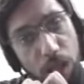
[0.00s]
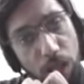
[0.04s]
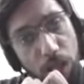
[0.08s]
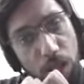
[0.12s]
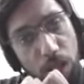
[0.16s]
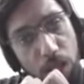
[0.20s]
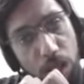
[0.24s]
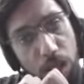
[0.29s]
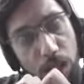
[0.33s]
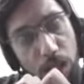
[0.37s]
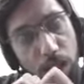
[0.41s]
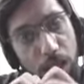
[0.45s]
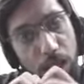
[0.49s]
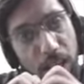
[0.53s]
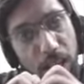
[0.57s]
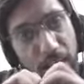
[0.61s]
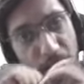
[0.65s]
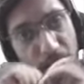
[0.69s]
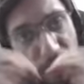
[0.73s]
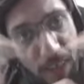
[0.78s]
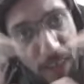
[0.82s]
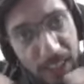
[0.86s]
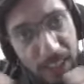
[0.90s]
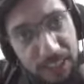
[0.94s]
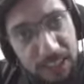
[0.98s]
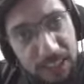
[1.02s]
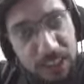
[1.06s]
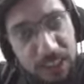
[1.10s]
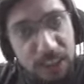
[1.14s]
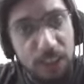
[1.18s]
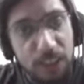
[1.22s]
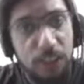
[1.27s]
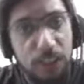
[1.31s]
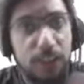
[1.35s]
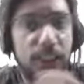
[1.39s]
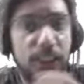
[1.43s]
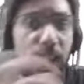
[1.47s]
advanced
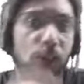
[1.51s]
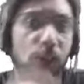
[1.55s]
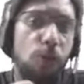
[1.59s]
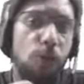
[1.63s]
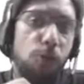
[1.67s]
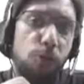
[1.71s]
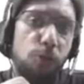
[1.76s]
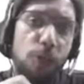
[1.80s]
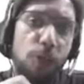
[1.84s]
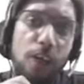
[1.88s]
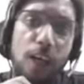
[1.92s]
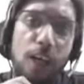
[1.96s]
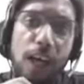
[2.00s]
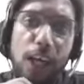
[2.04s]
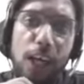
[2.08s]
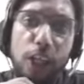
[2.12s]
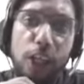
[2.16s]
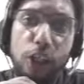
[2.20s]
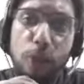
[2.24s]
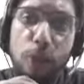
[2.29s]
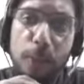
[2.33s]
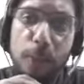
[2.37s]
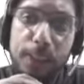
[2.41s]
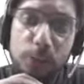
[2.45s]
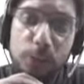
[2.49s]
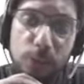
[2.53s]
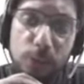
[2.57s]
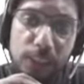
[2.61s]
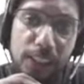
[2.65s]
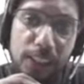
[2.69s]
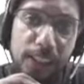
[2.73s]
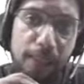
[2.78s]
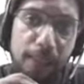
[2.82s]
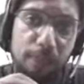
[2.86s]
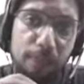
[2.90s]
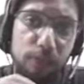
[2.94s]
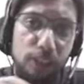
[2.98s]
set of arguments within
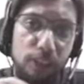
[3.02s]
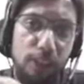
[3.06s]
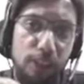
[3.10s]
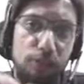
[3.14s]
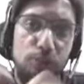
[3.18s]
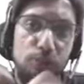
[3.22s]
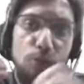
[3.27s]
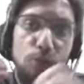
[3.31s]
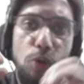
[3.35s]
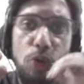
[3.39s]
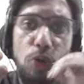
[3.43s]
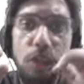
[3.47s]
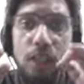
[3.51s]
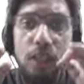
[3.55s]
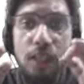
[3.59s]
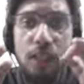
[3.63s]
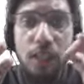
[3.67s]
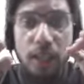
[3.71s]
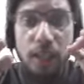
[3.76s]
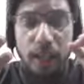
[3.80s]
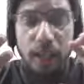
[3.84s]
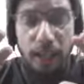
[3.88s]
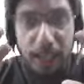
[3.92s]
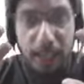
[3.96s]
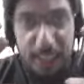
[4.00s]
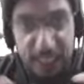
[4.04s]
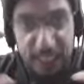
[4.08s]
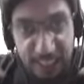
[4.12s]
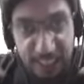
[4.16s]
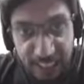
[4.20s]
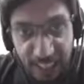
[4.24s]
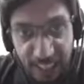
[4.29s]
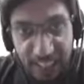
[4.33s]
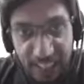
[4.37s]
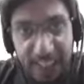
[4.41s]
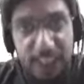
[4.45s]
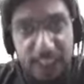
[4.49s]
themselves, more
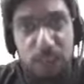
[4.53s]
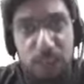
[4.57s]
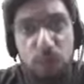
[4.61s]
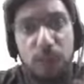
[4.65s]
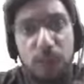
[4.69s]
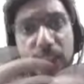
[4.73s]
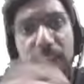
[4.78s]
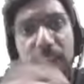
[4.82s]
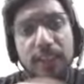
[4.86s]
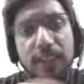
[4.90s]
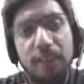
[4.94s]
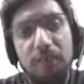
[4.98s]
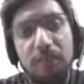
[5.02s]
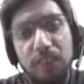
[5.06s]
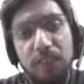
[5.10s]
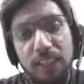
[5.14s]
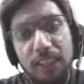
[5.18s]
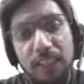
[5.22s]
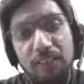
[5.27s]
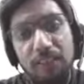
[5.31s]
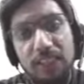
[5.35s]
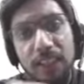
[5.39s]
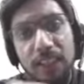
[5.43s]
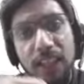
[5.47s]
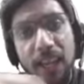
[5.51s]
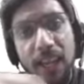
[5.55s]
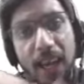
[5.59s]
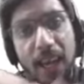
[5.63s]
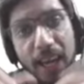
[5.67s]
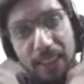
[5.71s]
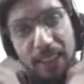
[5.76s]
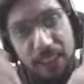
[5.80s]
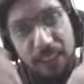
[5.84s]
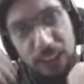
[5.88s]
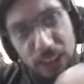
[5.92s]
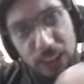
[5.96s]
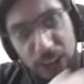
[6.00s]
insights within themselves, and
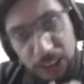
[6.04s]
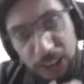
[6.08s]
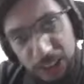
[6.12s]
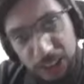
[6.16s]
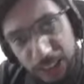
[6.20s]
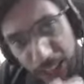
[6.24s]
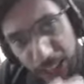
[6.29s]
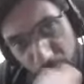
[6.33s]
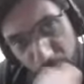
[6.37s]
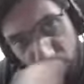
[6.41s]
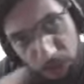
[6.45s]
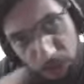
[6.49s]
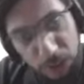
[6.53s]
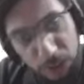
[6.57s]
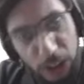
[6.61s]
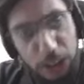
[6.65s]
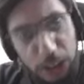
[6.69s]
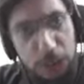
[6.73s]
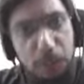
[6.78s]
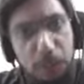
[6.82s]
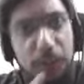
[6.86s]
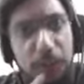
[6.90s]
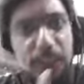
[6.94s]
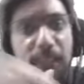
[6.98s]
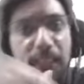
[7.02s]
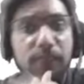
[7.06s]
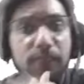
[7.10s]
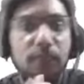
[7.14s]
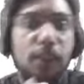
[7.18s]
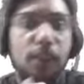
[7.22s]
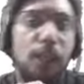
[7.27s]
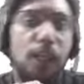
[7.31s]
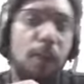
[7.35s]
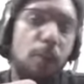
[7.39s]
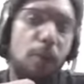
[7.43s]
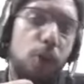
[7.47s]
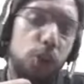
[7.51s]
the set of judgments that will
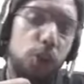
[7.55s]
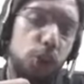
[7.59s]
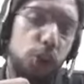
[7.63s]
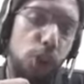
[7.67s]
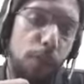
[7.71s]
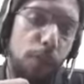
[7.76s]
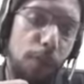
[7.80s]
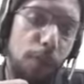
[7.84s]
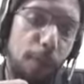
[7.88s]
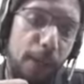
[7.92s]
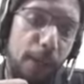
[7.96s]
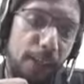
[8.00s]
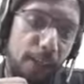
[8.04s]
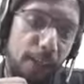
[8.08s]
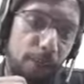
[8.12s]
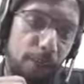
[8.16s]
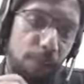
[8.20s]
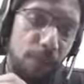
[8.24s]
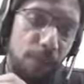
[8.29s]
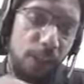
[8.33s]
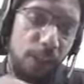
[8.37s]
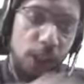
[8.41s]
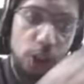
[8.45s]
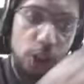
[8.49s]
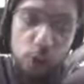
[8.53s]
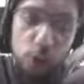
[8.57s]
come out should be better. So